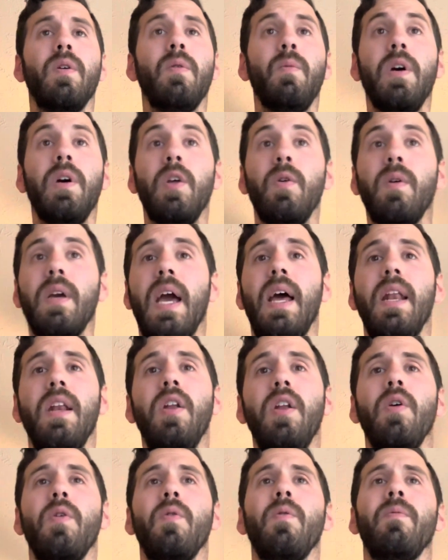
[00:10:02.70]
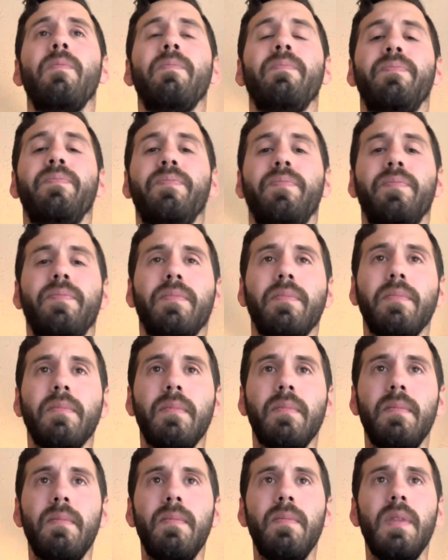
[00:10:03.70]
what you can do.
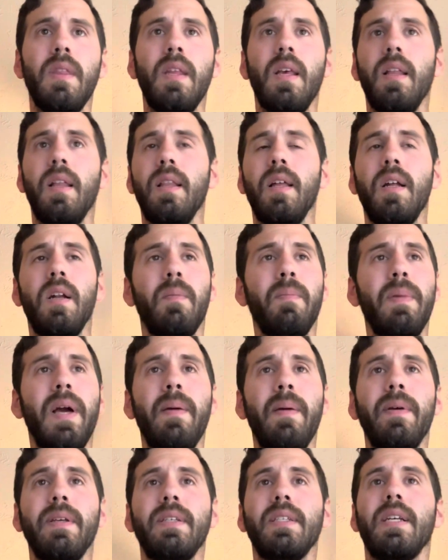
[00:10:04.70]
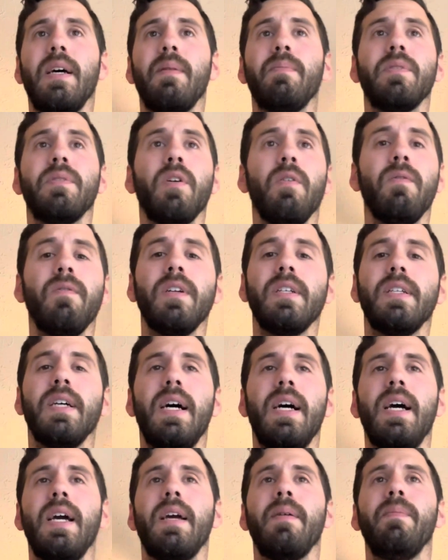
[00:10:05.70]
Little baby steps over
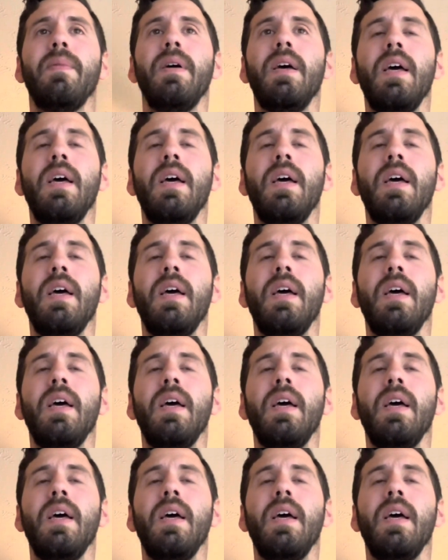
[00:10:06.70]
time.